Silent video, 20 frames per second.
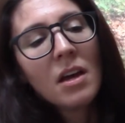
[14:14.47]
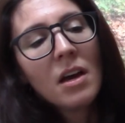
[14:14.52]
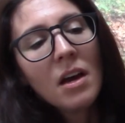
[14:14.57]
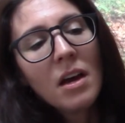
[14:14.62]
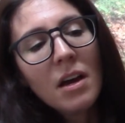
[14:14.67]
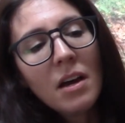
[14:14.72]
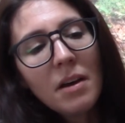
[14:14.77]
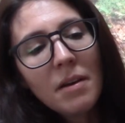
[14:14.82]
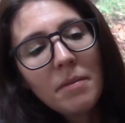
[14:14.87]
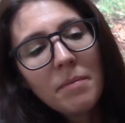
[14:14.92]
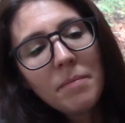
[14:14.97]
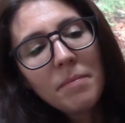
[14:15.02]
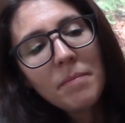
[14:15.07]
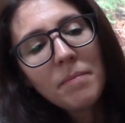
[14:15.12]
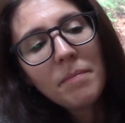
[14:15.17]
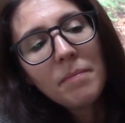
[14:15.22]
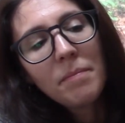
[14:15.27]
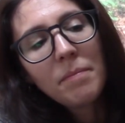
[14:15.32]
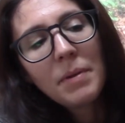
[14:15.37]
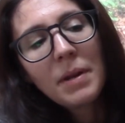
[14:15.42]

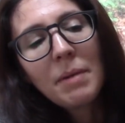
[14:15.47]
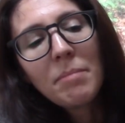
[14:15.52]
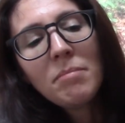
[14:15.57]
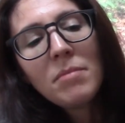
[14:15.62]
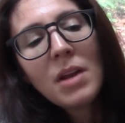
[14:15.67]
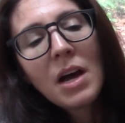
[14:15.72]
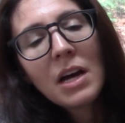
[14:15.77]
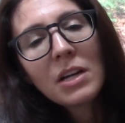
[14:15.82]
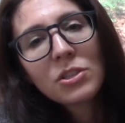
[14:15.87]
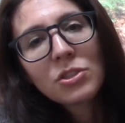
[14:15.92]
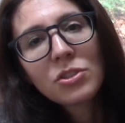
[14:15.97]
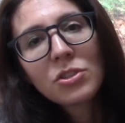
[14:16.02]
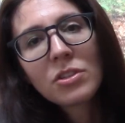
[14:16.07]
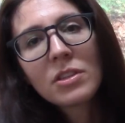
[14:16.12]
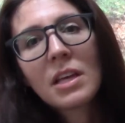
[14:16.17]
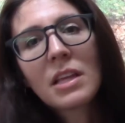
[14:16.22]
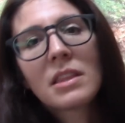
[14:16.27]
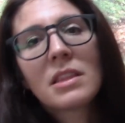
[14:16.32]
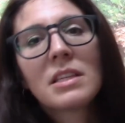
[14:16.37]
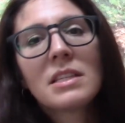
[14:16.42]
but I'm not sure
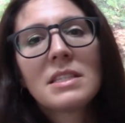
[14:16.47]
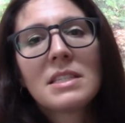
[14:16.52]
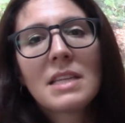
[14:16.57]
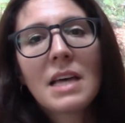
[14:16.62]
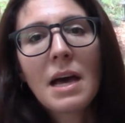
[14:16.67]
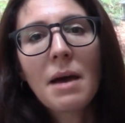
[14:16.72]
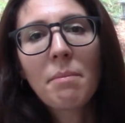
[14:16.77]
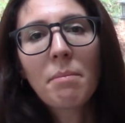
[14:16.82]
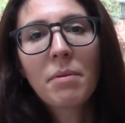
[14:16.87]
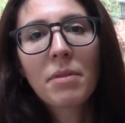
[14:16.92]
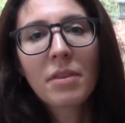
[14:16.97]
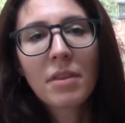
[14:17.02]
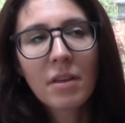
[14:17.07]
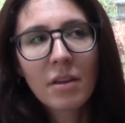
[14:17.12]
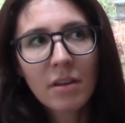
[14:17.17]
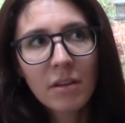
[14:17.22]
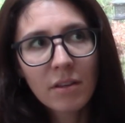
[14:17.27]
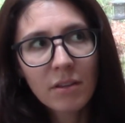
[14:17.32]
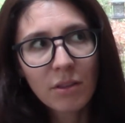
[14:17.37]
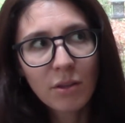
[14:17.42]
that
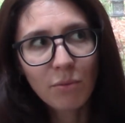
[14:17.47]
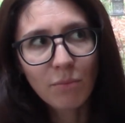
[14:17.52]
the